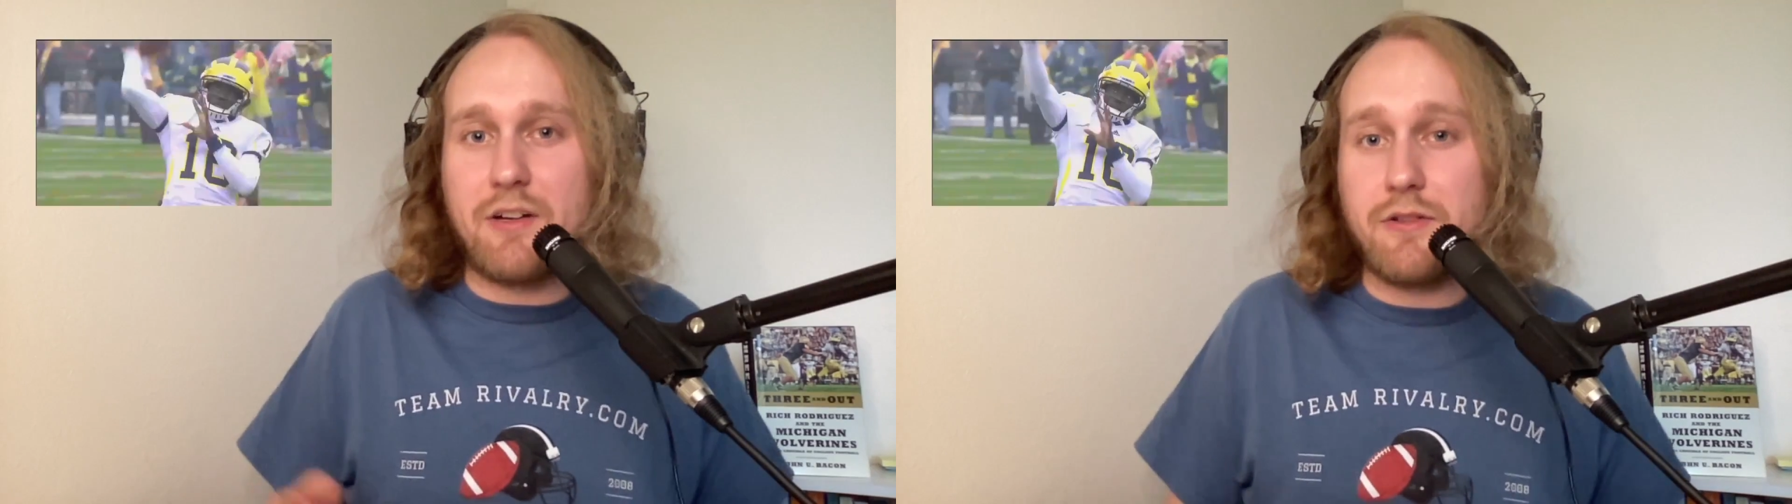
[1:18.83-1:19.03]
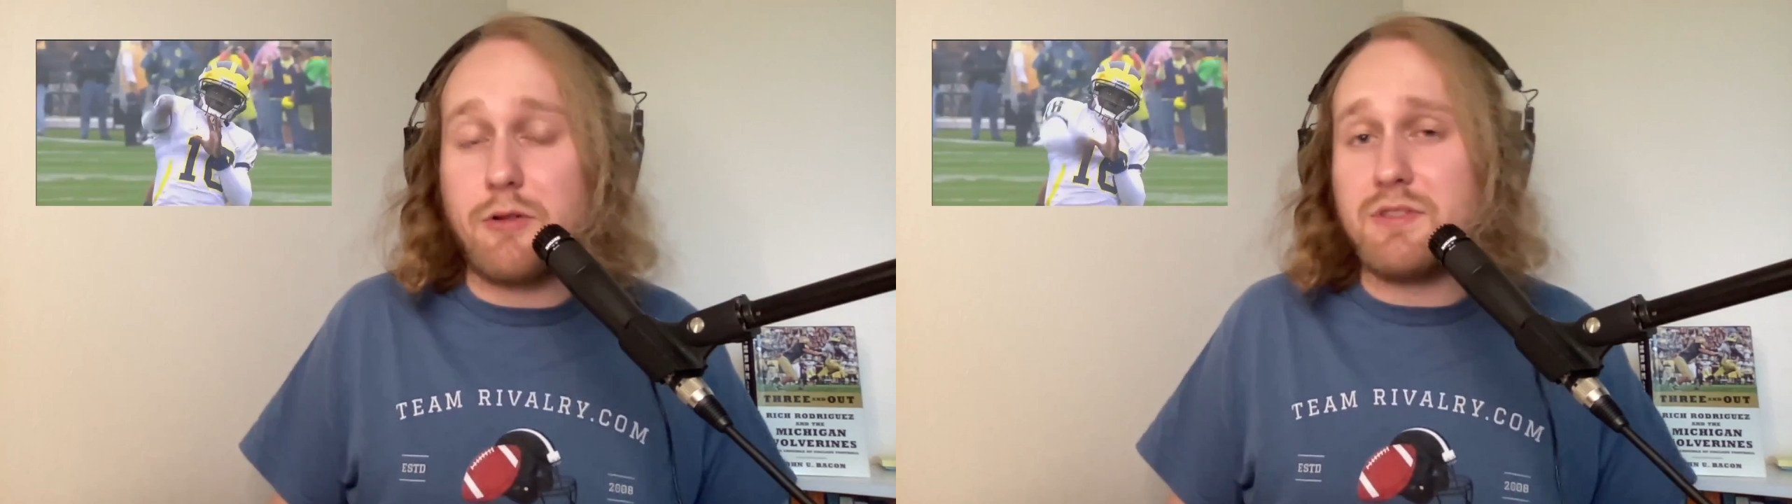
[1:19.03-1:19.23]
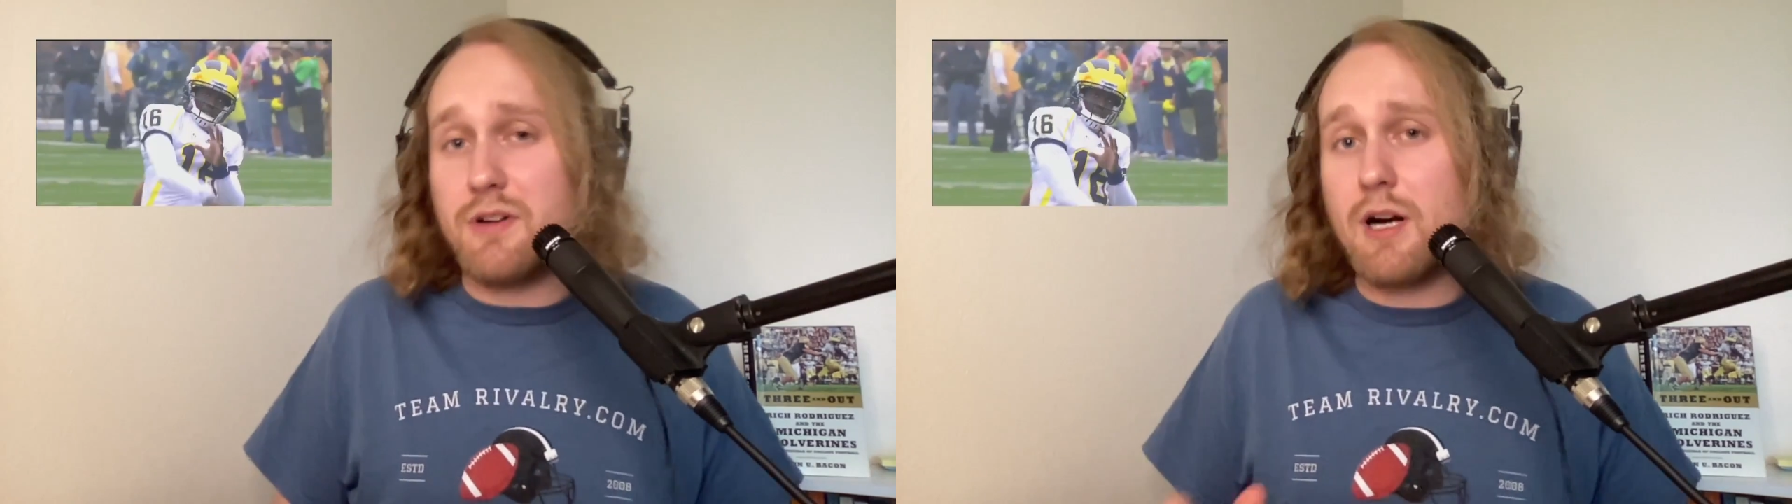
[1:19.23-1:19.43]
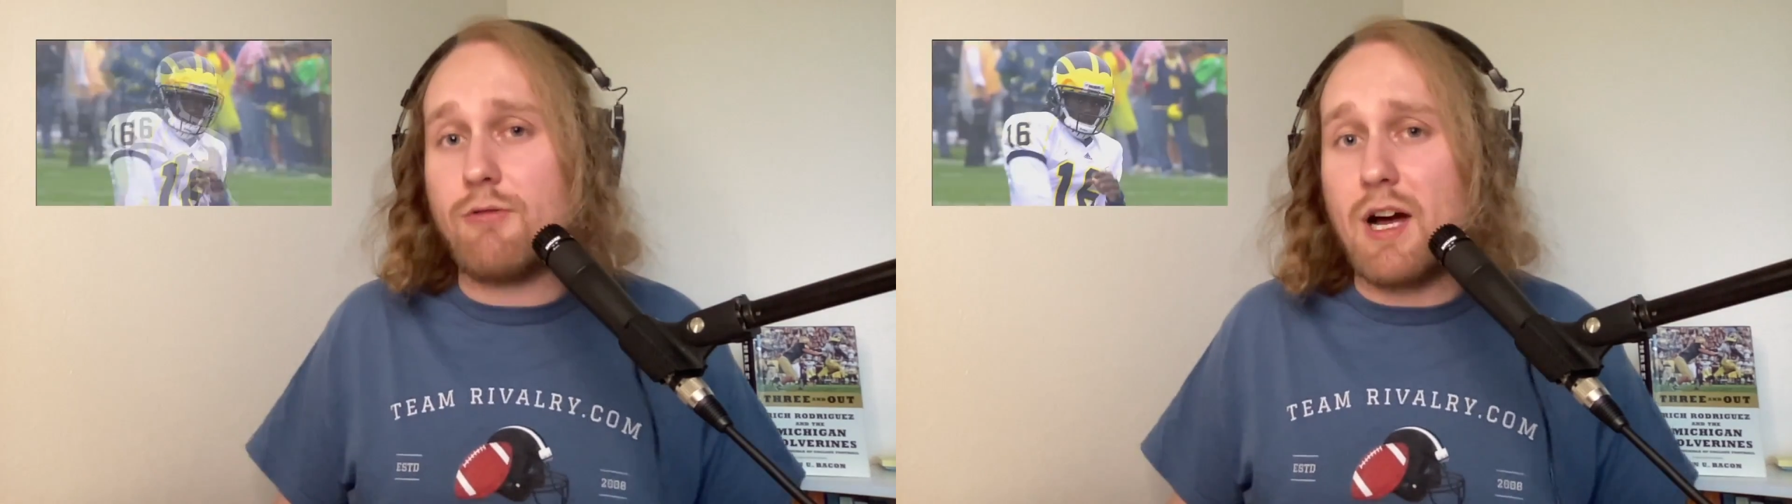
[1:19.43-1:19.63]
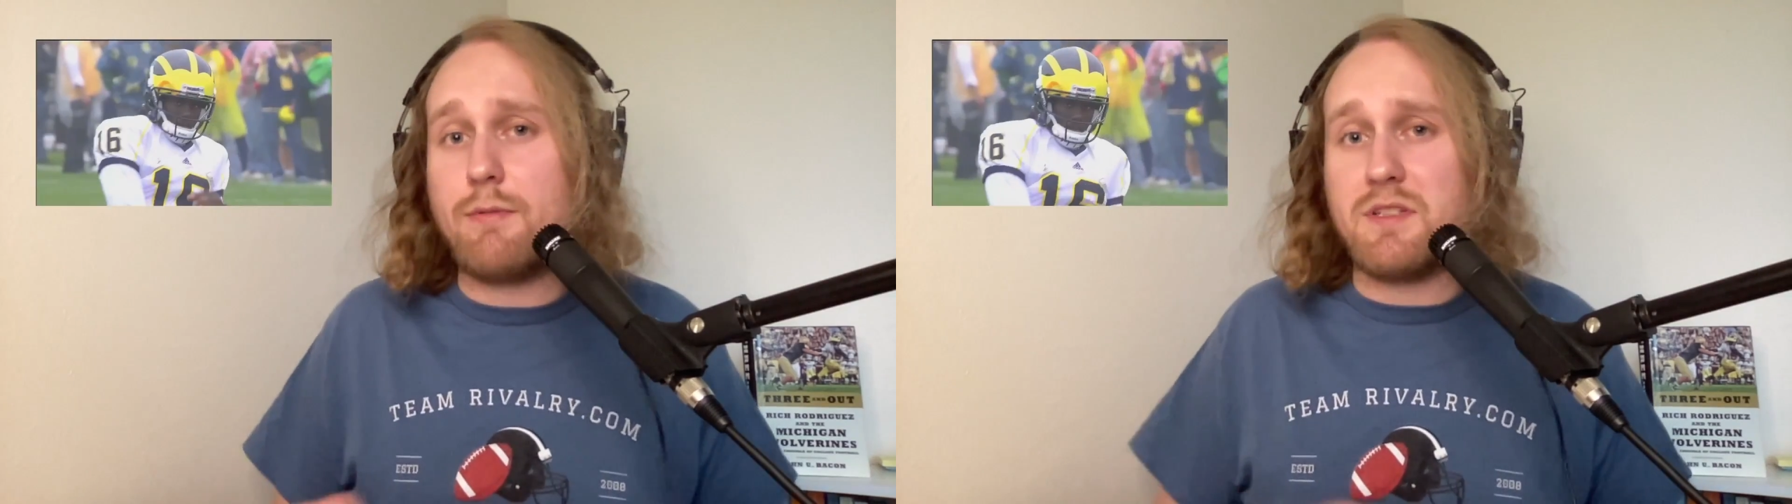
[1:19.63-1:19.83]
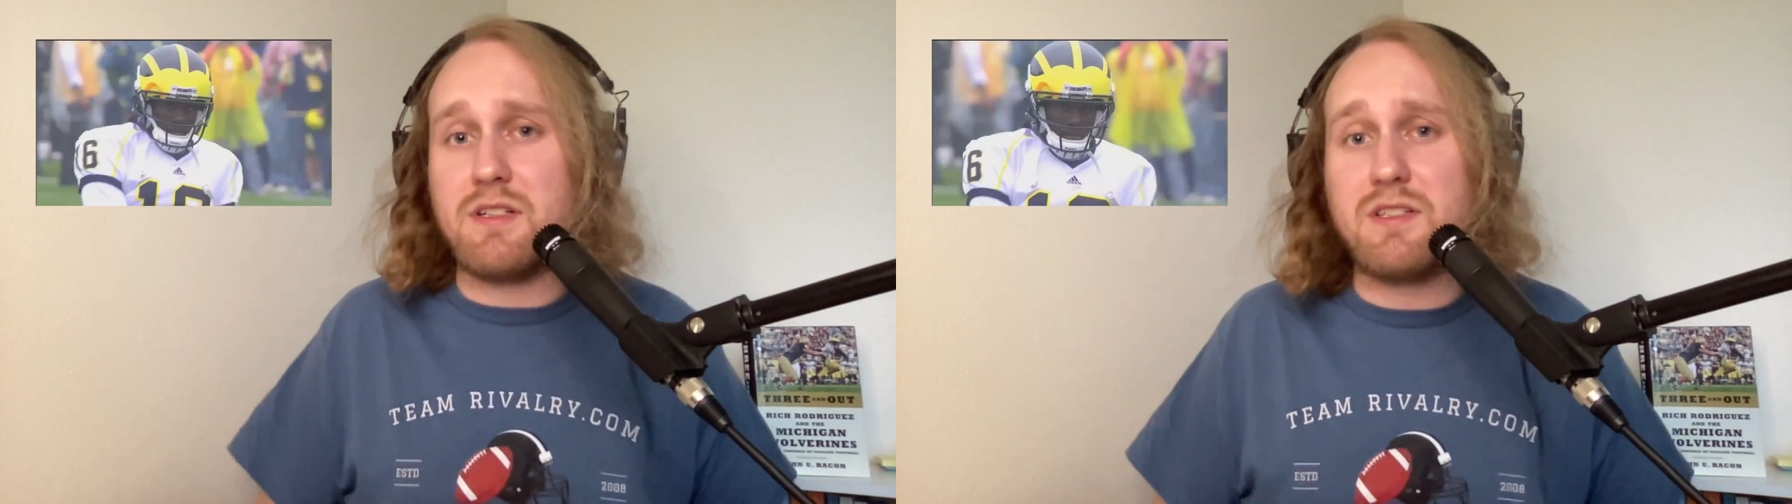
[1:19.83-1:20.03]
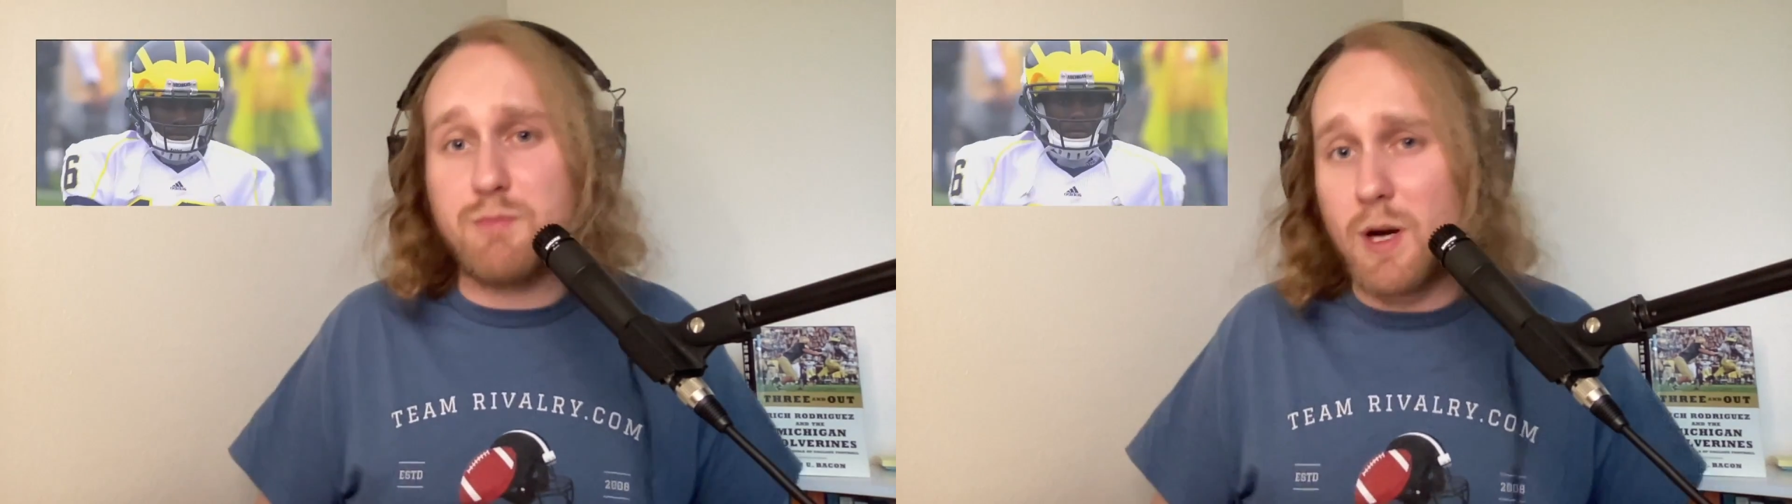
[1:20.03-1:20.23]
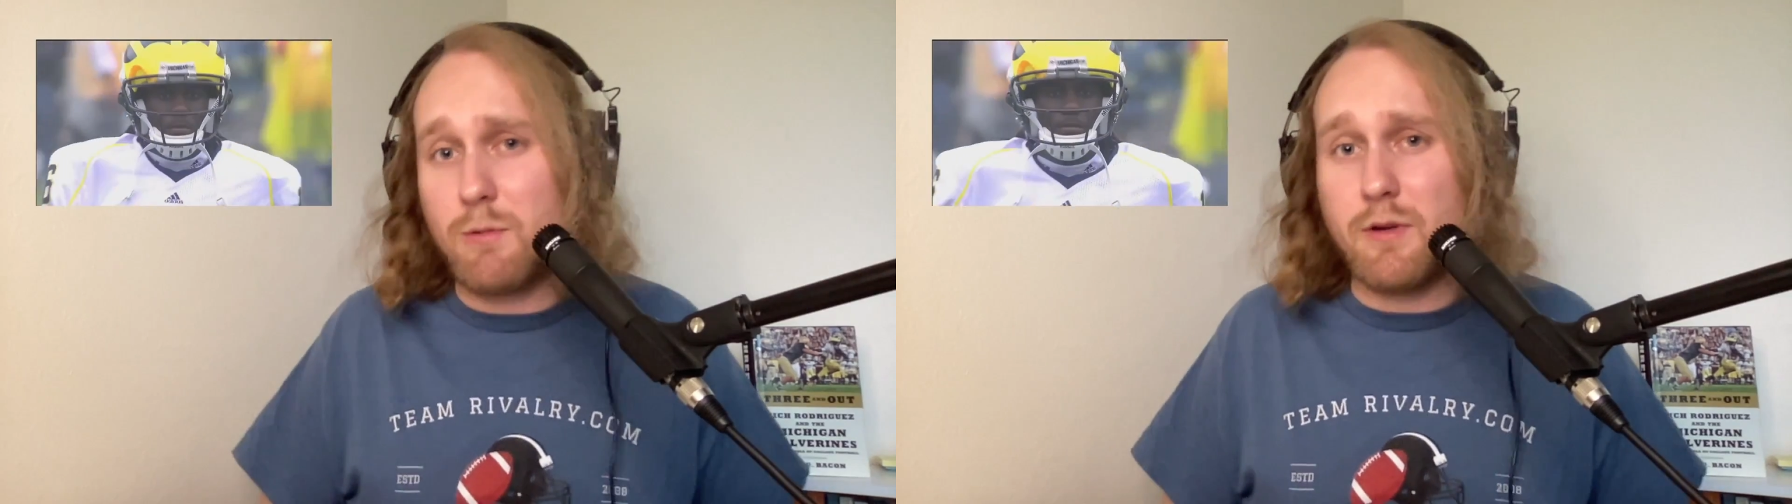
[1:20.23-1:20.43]
although Denard Robinson is
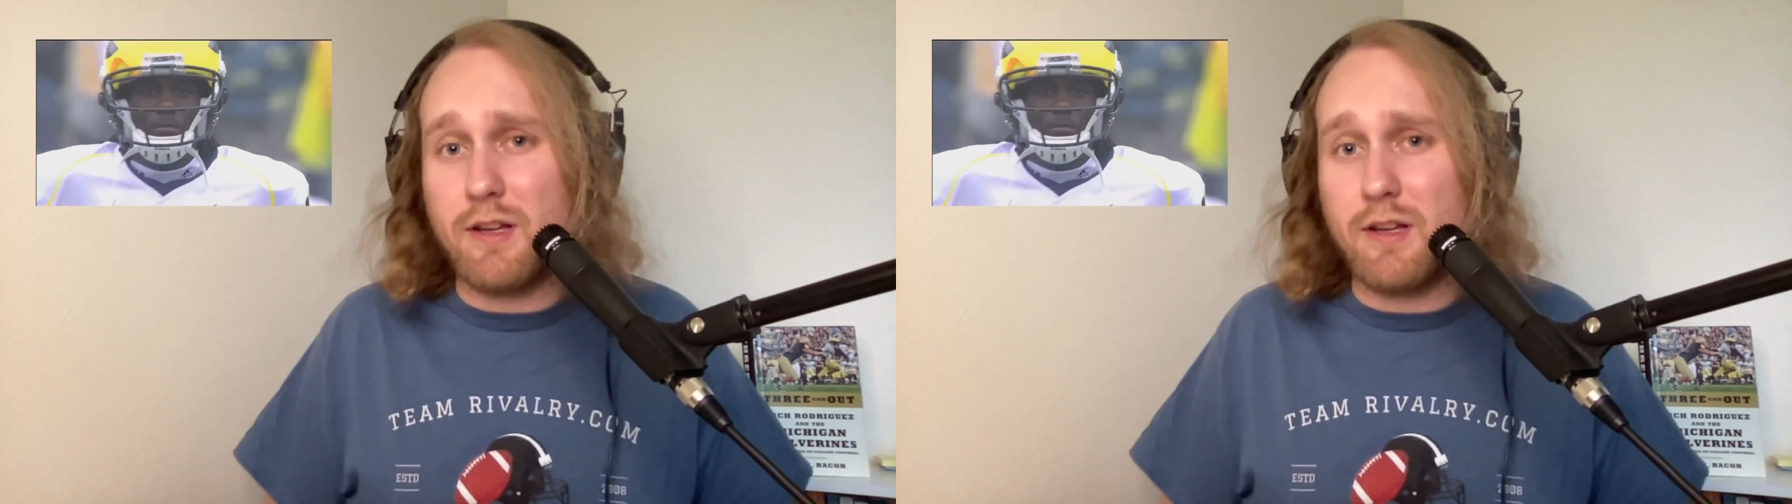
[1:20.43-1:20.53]
probably